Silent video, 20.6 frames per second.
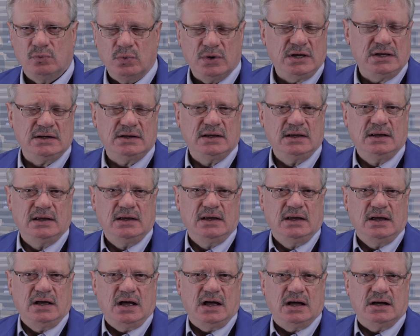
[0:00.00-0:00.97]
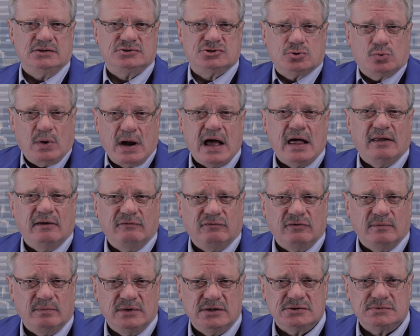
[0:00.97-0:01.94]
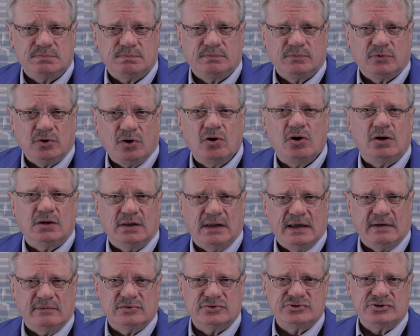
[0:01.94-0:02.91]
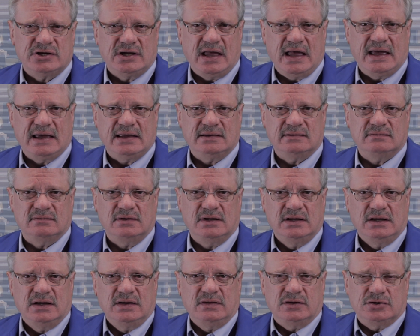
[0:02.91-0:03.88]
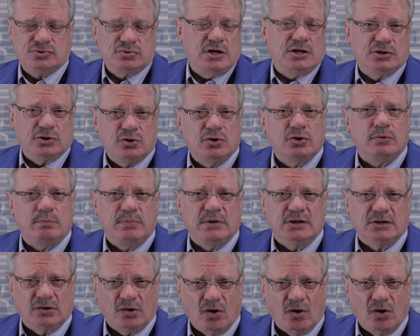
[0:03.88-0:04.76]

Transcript: wheat uh, to rally from these current levels, and the trend could be